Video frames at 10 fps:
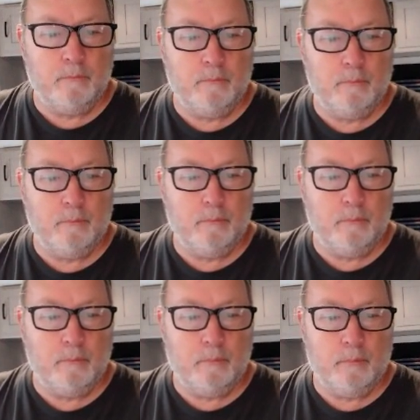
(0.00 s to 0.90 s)

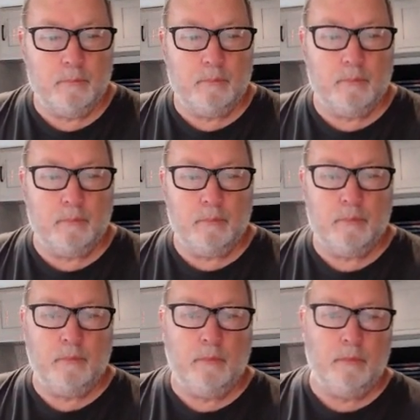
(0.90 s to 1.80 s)

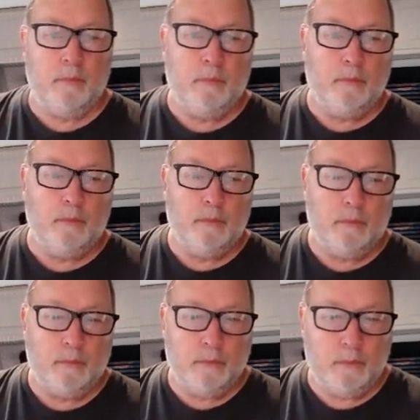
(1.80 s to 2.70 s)

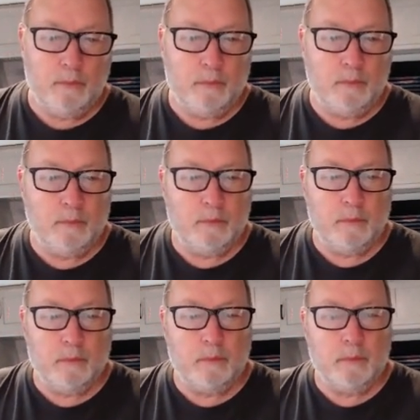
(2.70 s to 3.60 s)

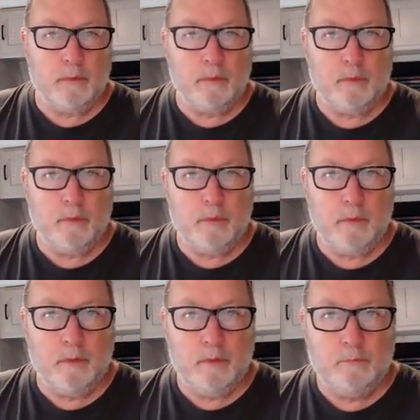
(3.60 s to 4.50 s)

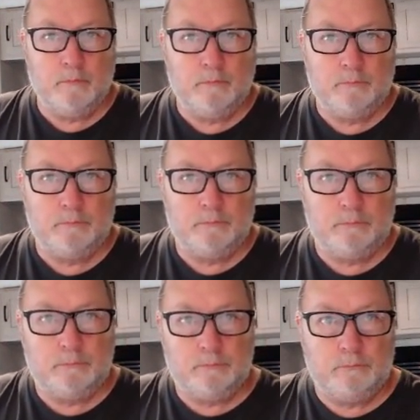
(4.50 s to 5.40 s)

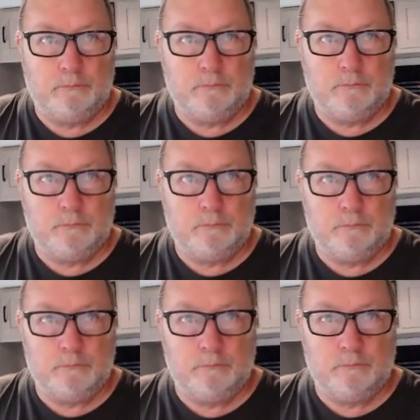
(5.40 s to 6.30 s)

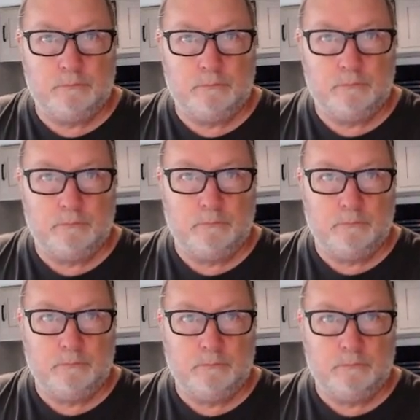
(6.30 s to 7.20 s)

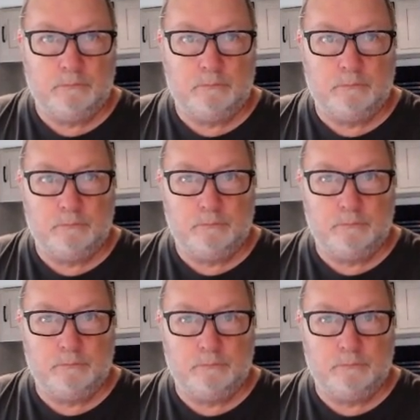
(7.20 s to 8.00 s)
(silent)